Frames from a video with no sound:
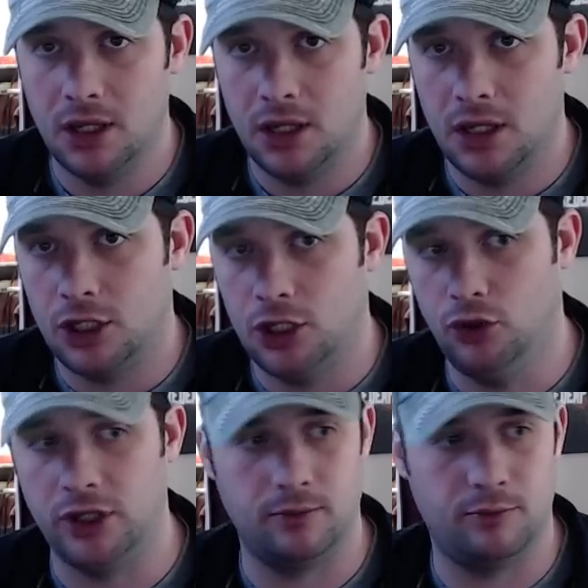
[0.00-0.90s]
you
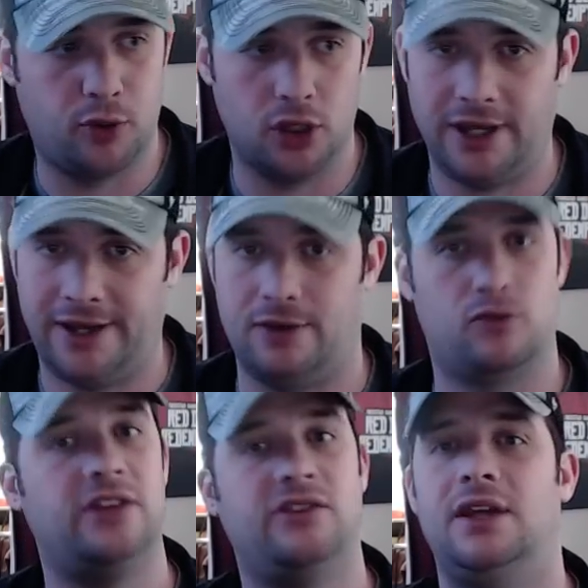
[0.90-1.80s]
can put like a
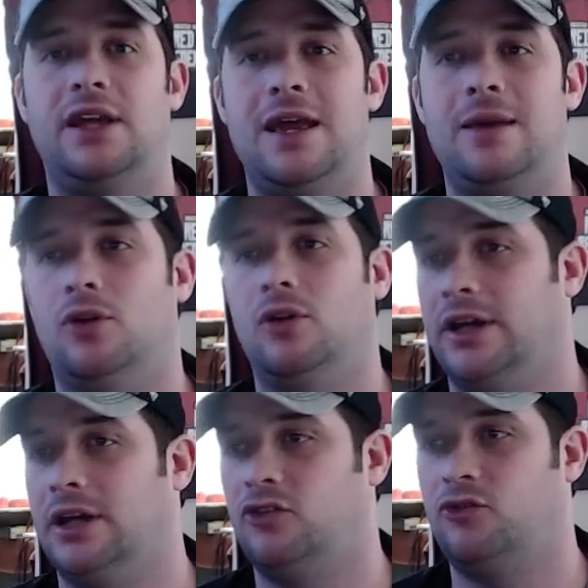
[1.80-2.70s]
racing game or like
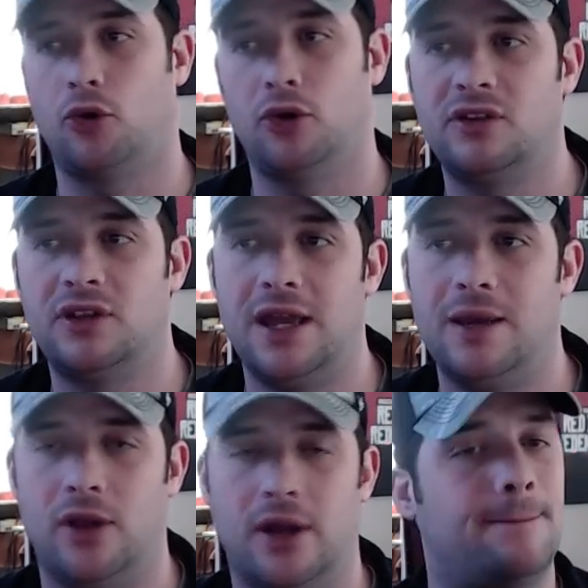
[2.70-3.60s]
a sports game or
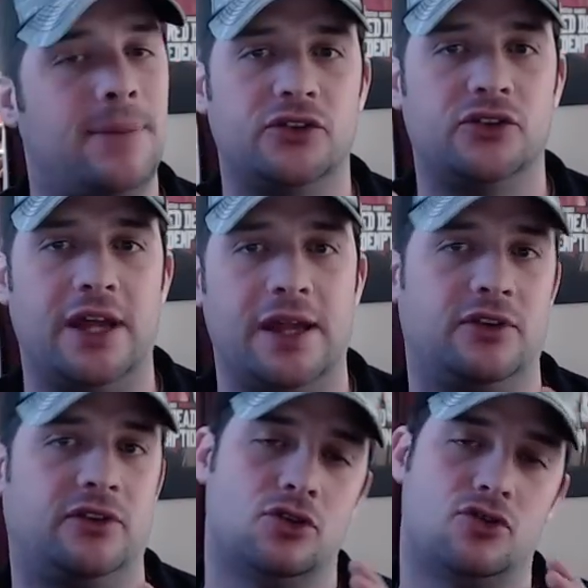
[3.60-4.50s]
like a puzzle game that's
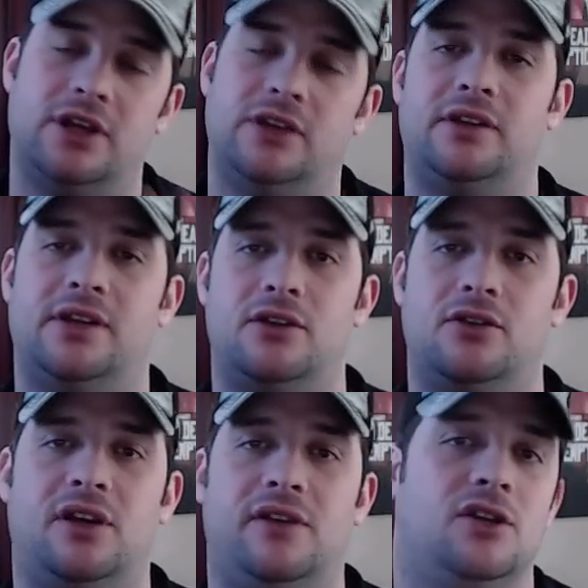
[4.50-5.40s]
going to translate down to your
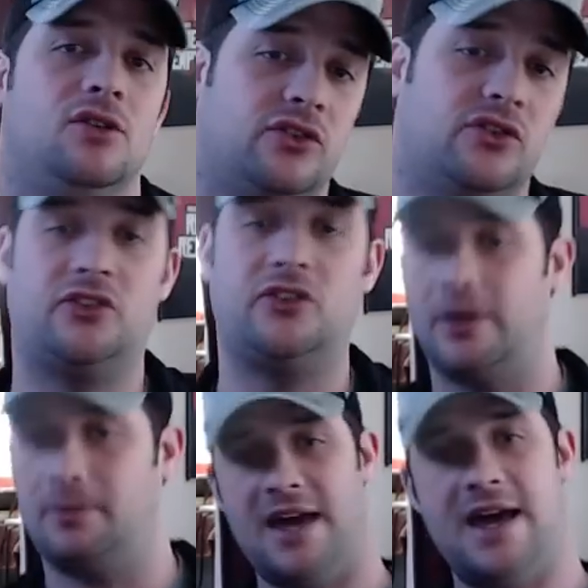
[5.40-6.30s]
TV. You can
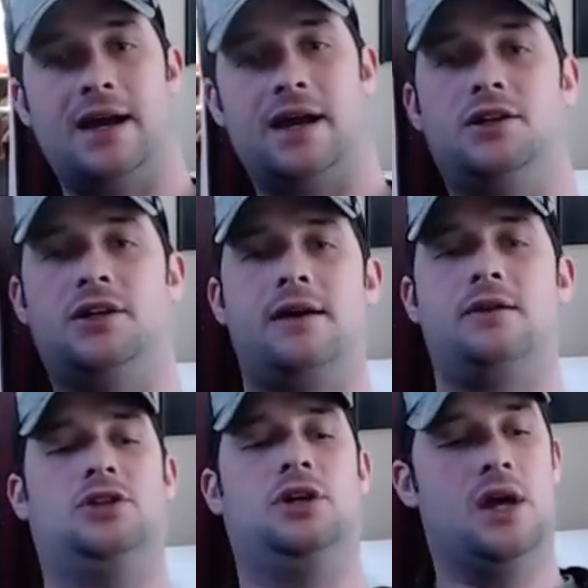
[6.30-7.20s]
sit back on your
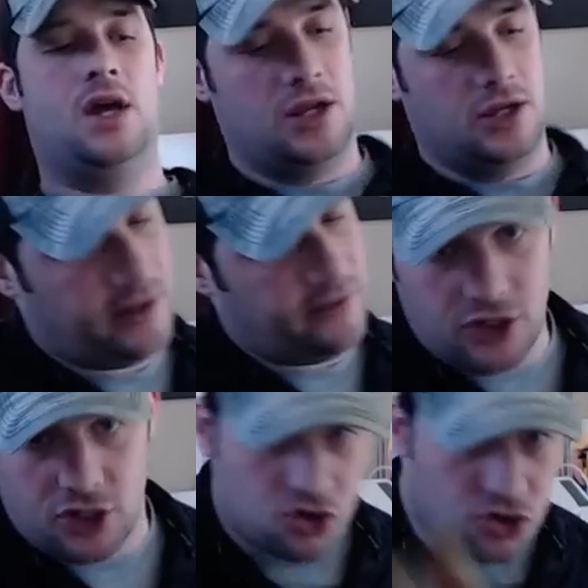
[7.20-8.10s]
couch. You have your
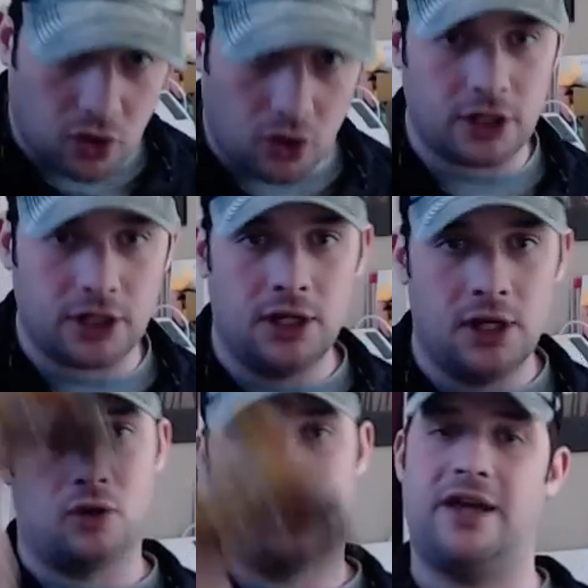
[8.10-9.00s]
controller
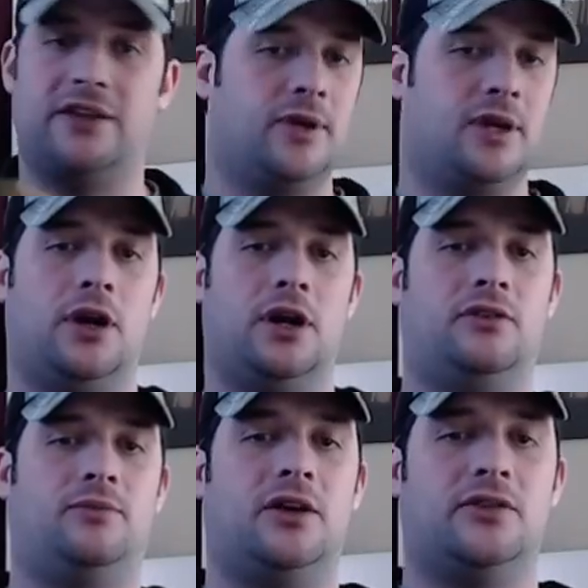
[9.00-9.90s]
or possibly a wireless
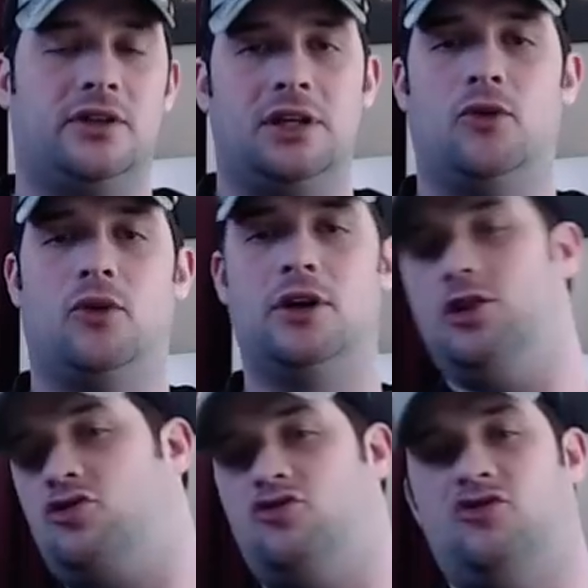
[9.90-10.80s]
mouse and keyboard, and you're
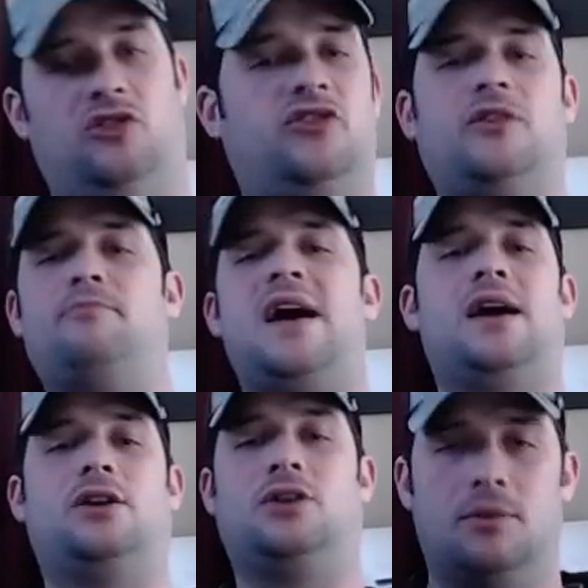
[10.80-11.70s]
just going to sit back and
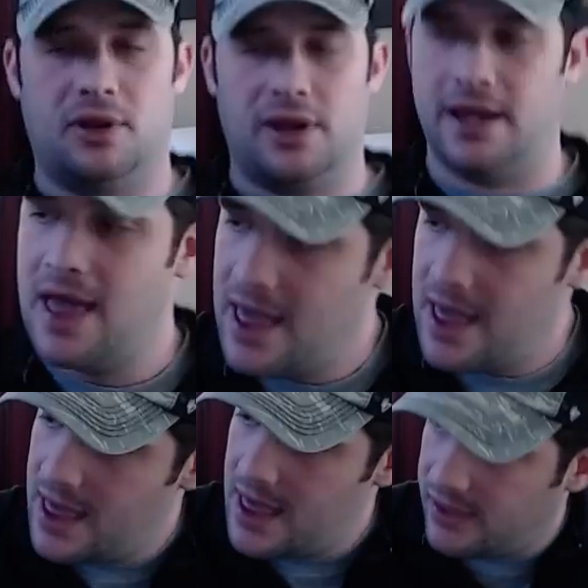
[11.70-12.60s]
you're going to play.
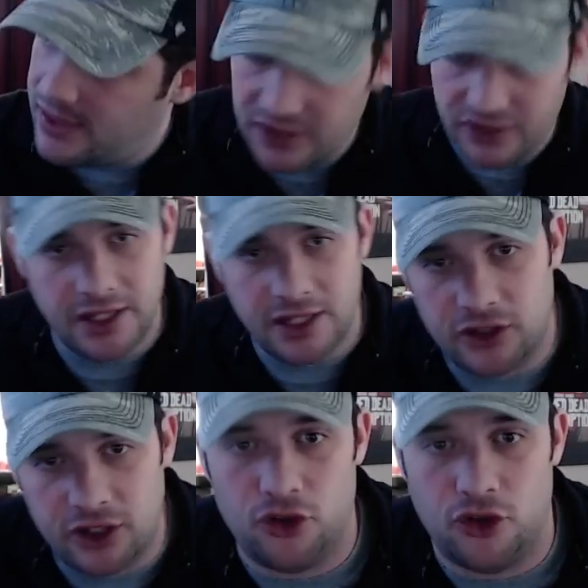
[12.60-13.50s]
This thing is going
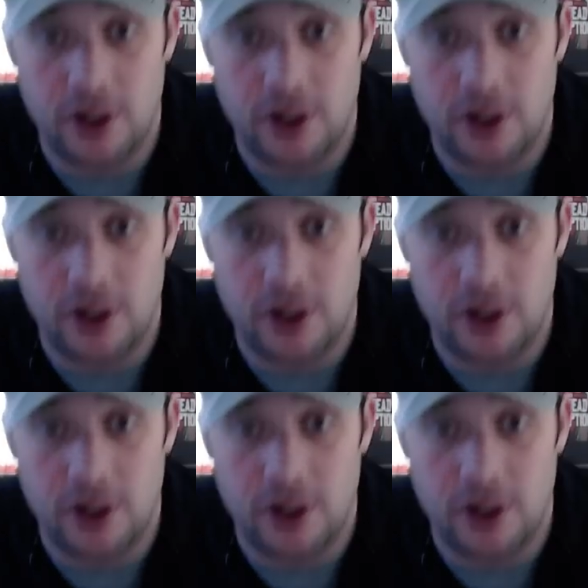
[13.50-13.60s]
to do it, and